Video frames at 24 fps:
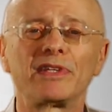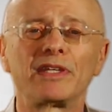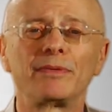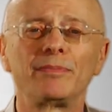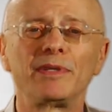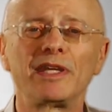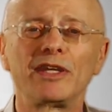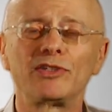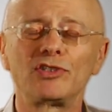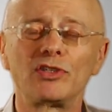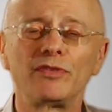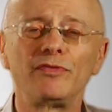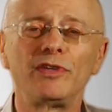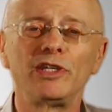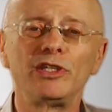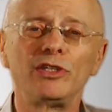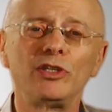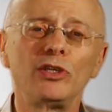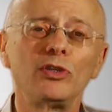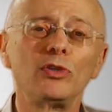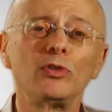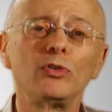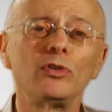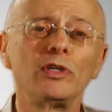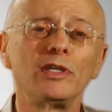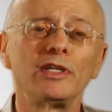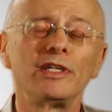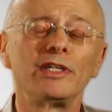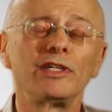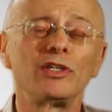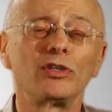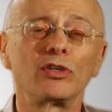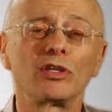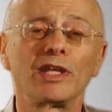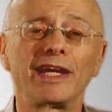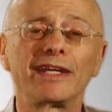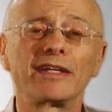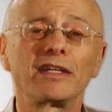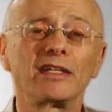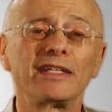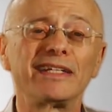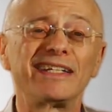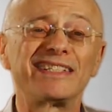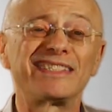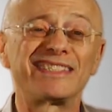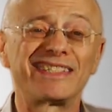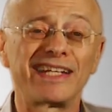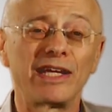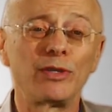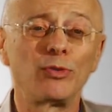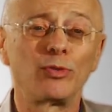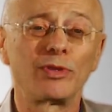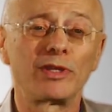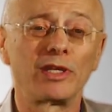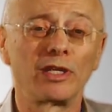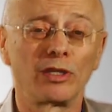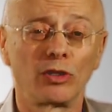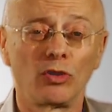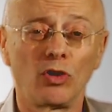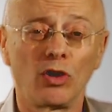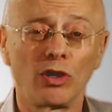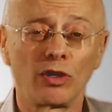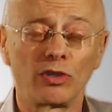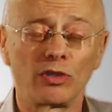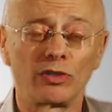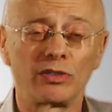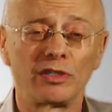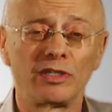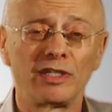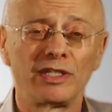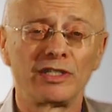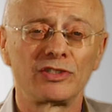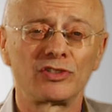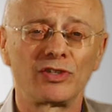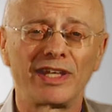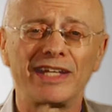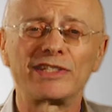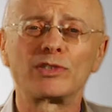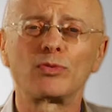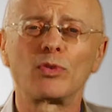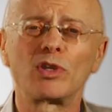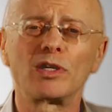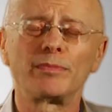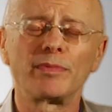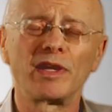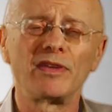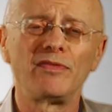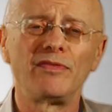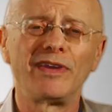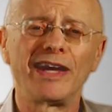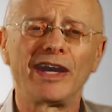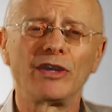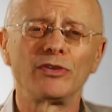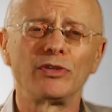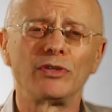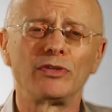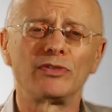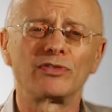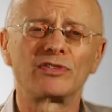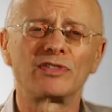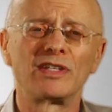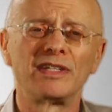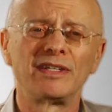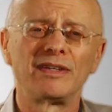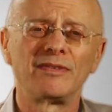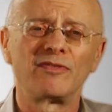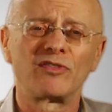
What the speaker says: Because if you do, you're likely to stay with it longer. So that's one of my values.